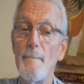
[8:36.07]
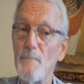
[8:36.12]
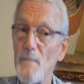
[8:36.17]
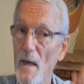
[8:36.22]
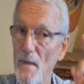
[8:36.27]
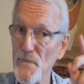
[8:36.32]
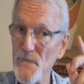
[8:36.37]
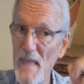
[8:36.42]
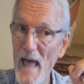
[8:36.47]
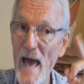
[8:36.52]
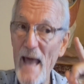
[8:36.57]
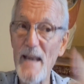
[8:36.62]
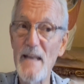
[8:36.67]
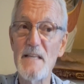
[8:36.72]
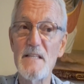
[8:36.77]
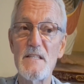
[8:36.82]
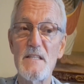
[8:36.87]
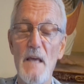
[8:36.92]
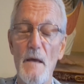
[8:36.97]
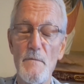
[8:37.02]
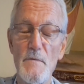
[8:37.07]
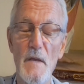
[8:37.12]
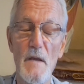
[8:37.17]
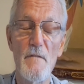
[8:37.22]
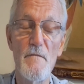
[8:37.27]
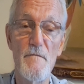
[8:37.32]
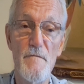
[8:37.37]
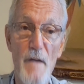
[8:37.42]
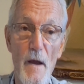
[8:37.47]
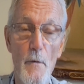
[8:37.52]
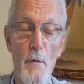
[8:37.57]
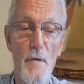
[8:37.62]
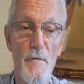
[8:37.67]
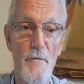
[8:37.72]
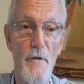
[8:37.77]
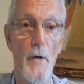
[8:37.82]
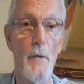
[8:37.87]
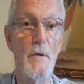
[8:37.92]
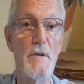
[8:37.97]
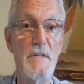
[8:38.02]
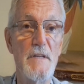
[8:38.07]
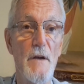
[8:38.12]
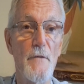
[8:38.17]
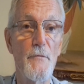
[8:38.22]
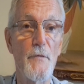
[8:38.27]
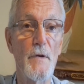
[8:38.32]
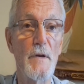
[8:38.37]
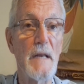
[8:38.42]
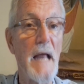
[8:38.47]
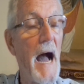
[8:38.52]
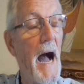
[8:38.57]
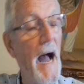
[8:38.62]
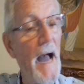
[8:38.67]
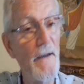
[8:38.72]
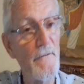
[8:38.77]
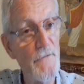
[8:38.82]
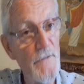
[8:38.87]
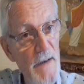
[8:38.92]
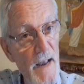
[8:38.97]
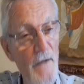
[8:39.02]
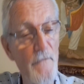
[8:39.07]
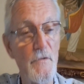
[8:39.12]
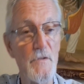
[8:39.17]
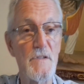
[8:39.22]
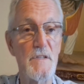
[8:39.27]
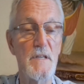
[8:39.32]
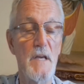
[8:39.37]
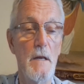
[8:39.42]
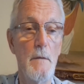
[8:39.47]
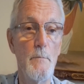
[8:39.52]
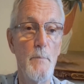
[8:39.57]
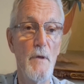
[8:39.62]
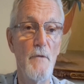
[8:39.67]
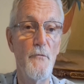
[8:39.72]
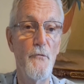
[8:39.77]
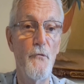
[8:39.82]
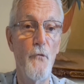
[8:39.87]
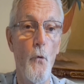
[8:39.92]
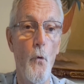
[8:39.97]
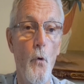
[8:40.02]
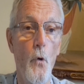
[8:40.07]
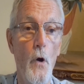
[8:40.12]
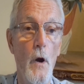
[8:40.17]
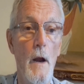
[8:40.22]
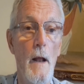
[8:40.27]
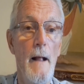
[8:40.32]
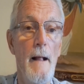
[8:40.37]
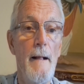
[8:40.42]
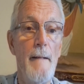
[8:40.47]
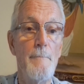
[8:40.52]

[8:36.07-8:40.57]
Now, that is something very, very different I have never seen before.